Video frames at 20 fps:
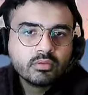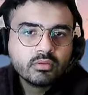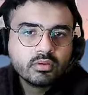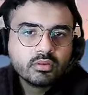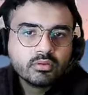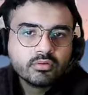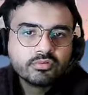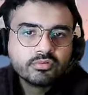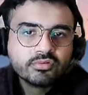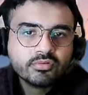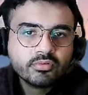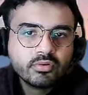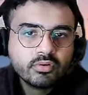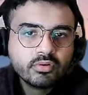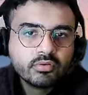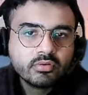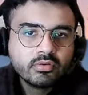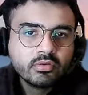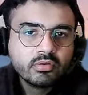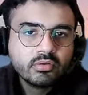also
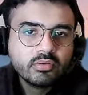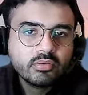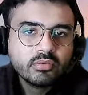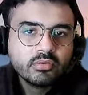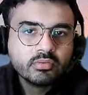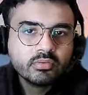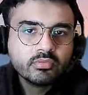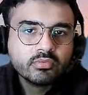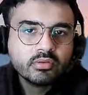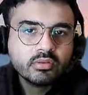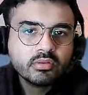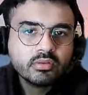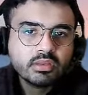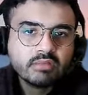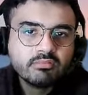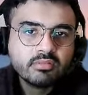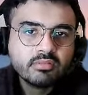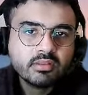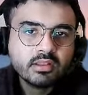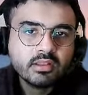got rook
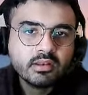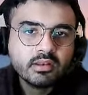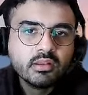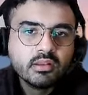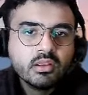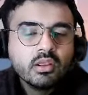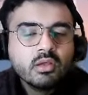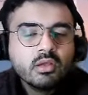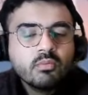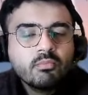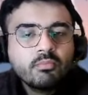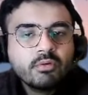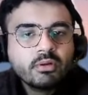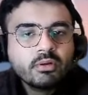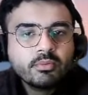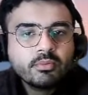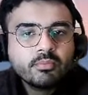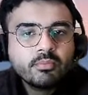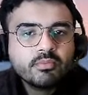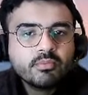e7 there. What
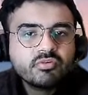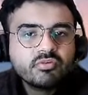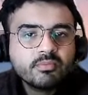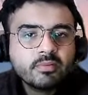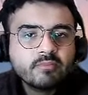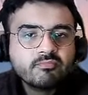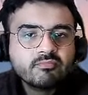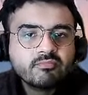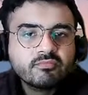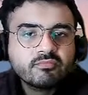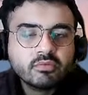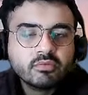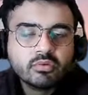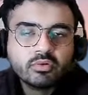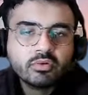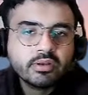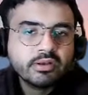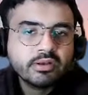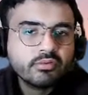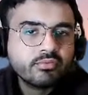about bishop f? So,
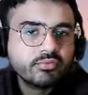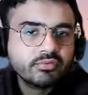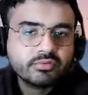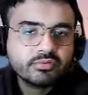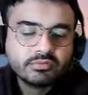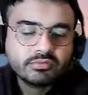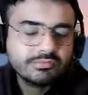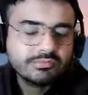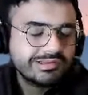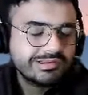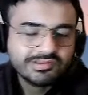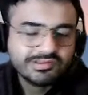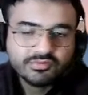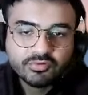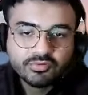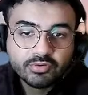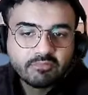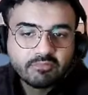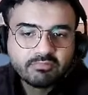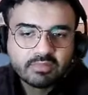no, let's say
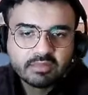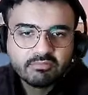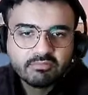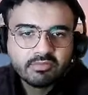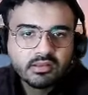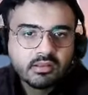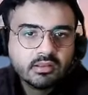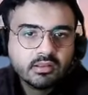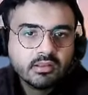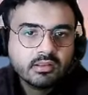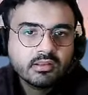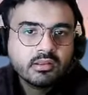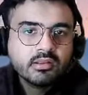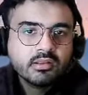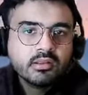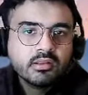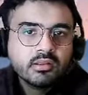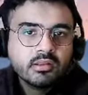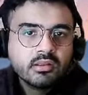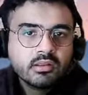rook f7,
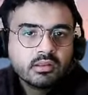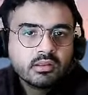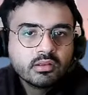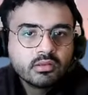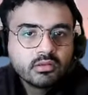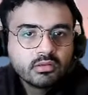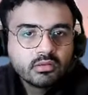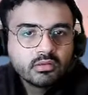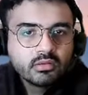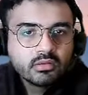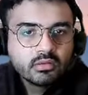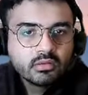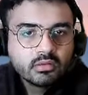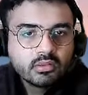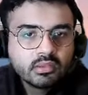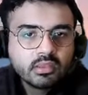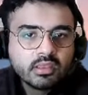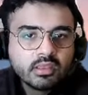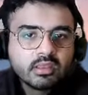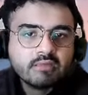
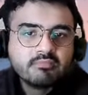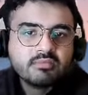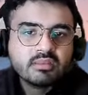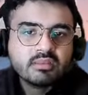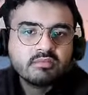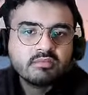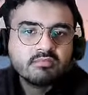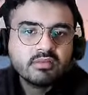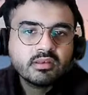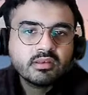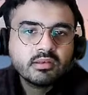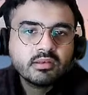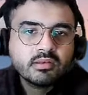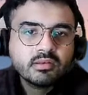king f7,